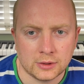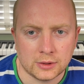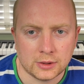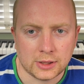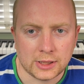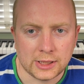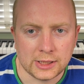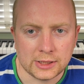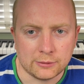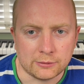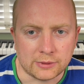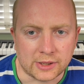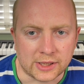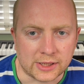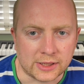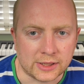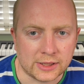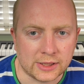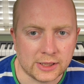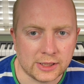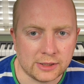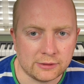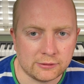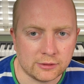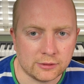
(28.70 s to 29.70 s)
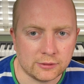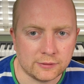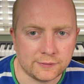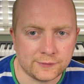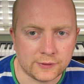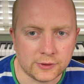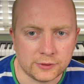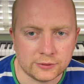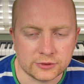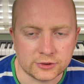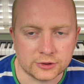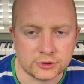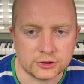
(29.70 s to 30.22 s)
Anyway, here are a
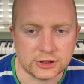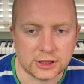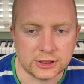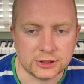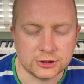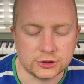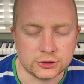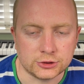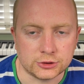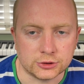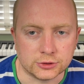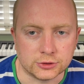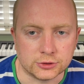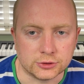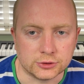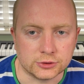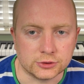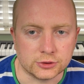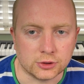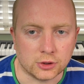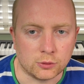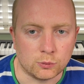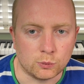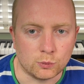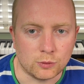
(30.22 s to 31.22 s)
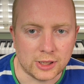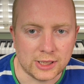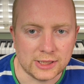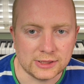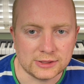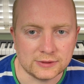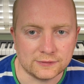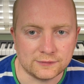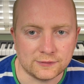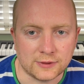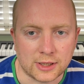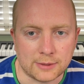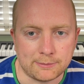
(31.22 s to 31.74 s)
few suggestions on where
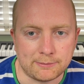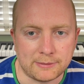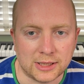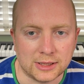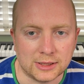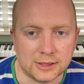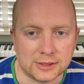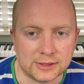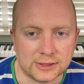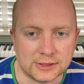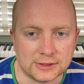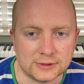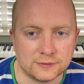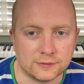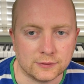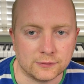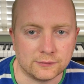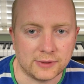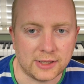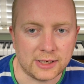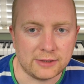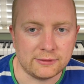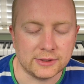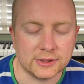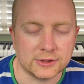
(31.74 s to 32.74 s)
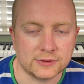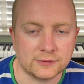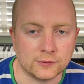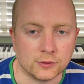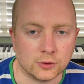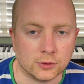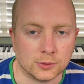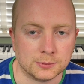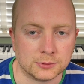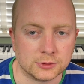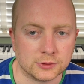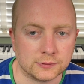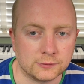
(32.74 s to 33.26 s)
to find melodies for various
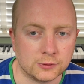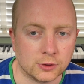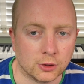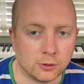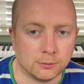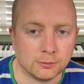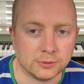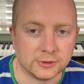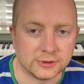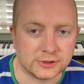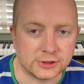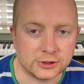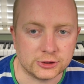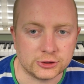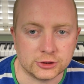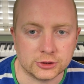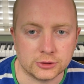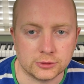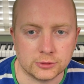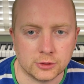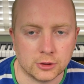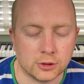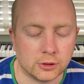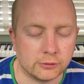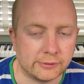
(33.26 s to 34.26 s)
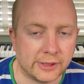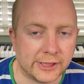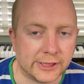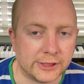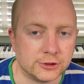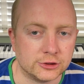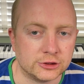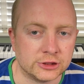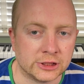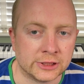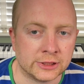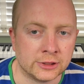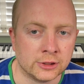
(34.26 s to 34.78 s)
forms of composition,
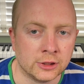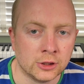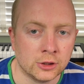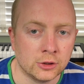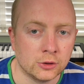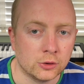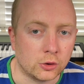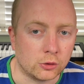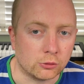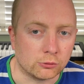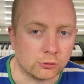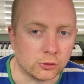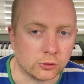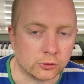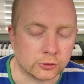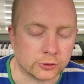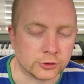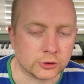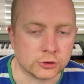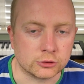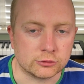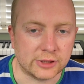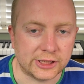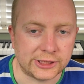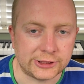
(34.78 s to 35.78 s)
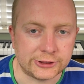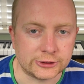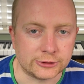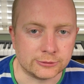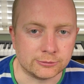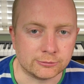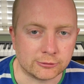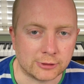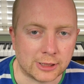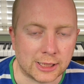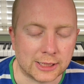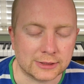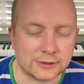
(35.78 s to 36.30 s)
arranging, or orchestration
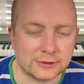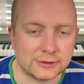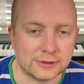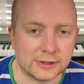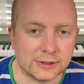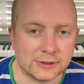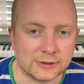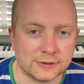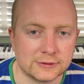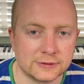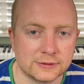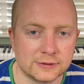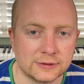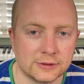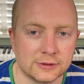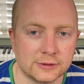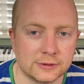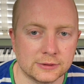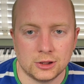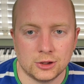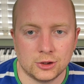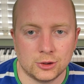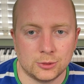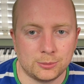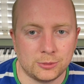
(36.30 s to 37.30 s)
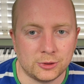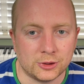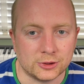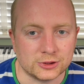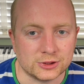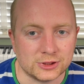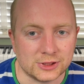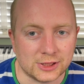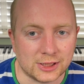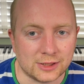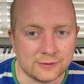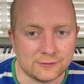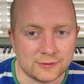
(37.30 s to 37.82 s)
practice.
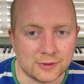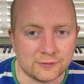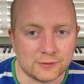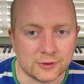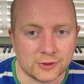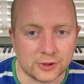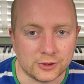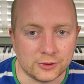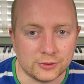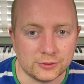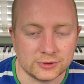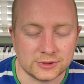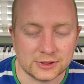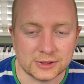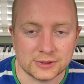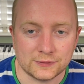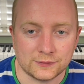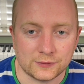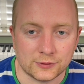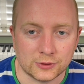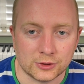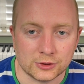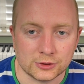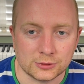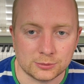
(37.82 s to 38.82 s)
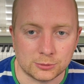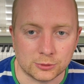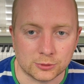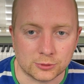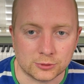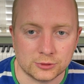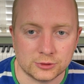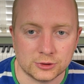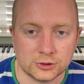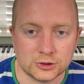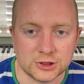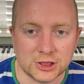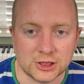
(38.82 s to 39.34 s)
Personally, I've never used this first book
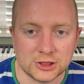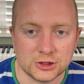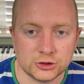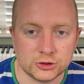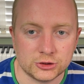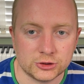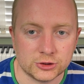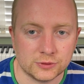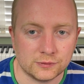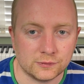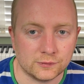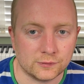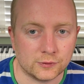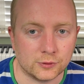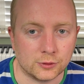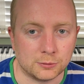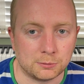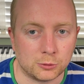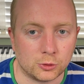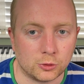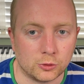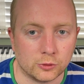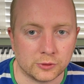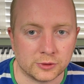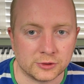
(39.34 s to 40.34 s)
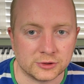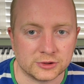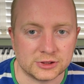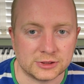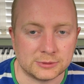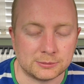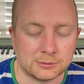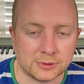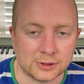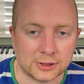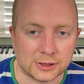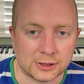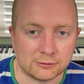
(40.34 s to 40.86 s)
suggestion for more than
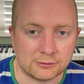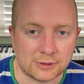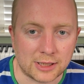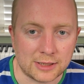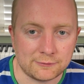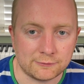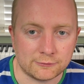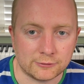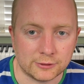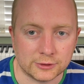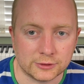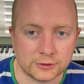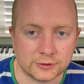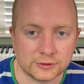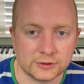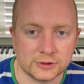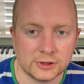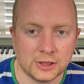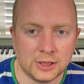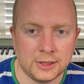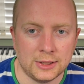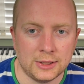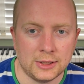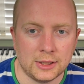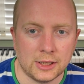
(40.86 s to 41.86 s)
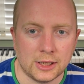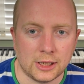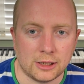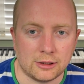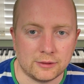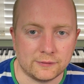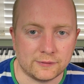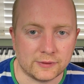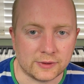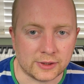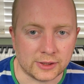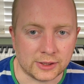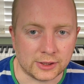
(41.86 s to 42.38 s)
simply a reference.
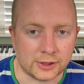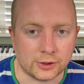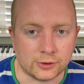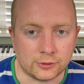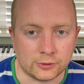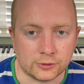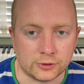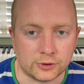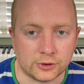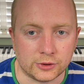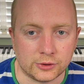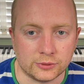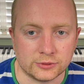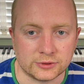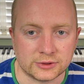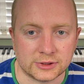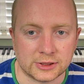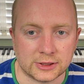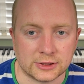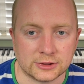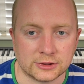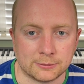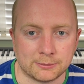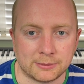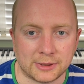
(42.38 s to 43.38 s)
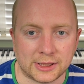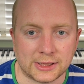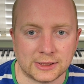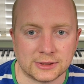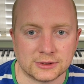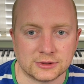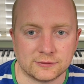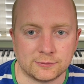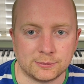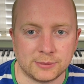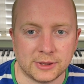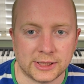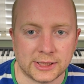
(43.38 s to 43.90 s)
However, I think you could use it as a
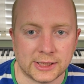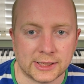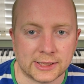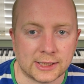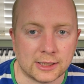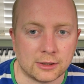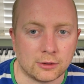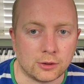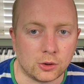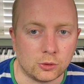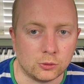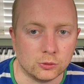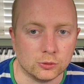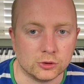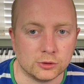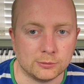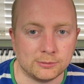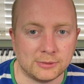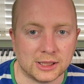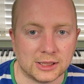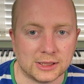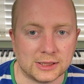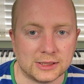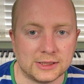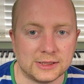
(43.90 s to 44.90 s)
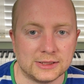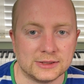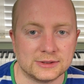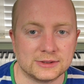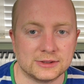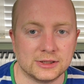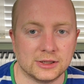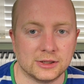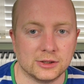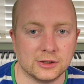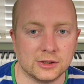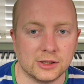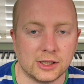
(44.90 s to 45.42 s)
means of picking out older melodies
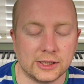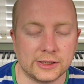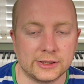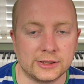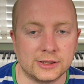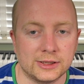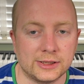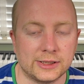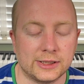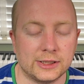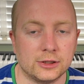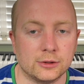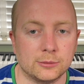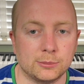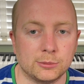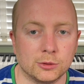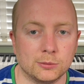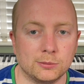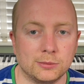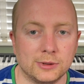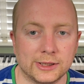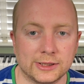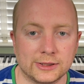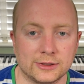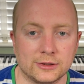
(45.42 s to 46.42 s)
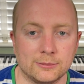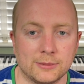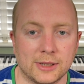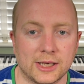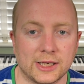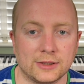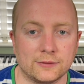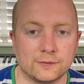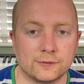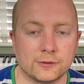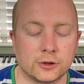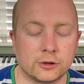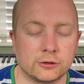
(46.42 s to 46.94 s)
that are likely in the public
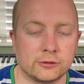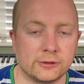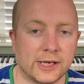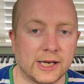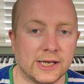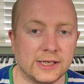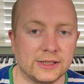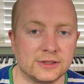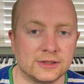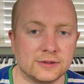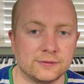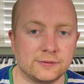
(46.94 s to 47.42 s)
domain for creative